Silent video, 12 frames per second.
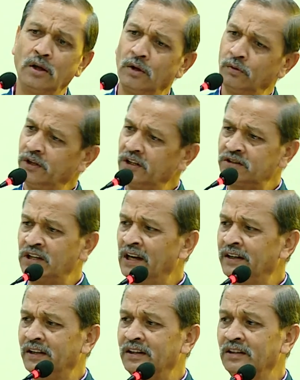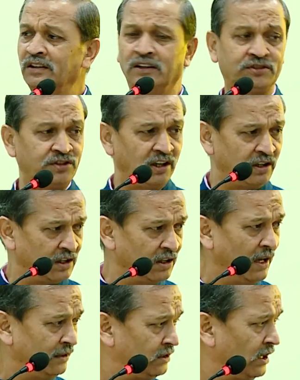We decided in the state, and
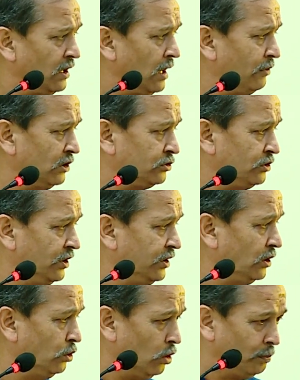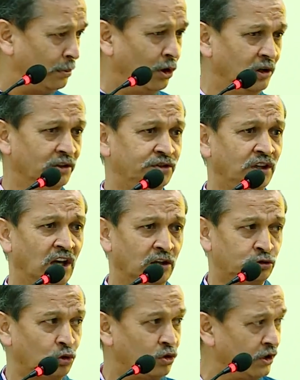I think I was reading your policy
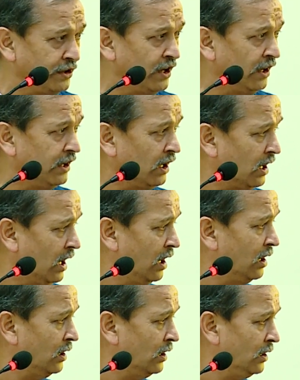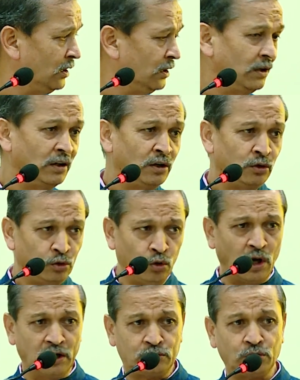also, Karnataka, you
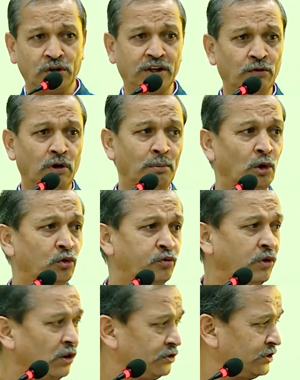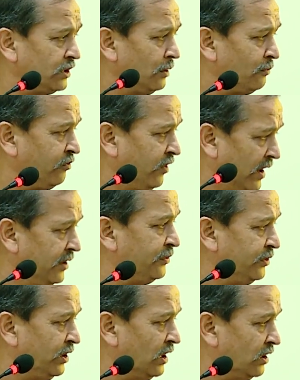also give about for 5
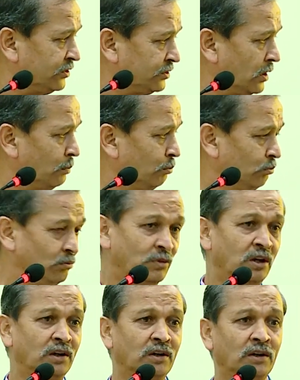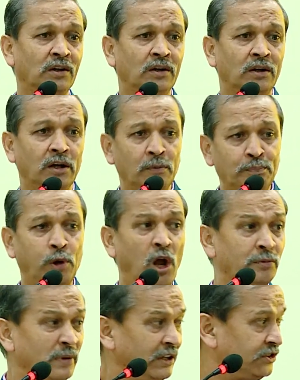years some
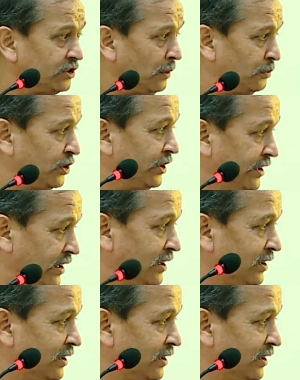employment subsidy.